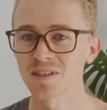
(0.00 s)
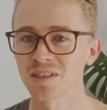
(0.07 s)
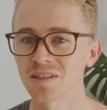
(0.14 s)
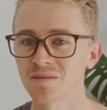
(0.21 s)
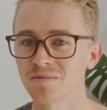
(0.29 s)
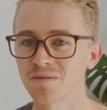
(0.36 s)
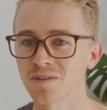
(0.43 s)

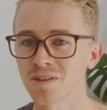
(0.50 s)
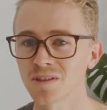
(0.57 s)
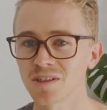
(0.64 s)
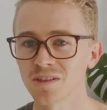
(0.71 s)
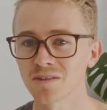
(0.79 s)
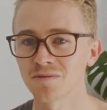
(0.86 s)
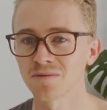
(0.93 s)
in further
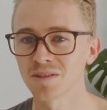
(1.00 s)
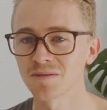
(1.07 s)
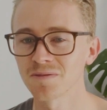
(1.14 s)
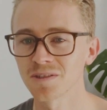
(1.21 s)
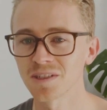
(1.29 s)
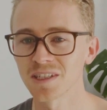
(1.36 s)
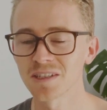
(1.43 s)
software
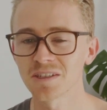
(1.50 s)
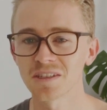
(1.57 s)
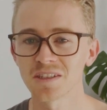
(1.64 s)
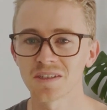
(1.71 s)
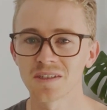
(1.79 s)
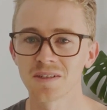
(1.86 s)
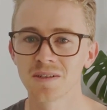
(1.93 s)
for
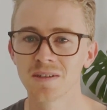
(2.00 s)
analysis.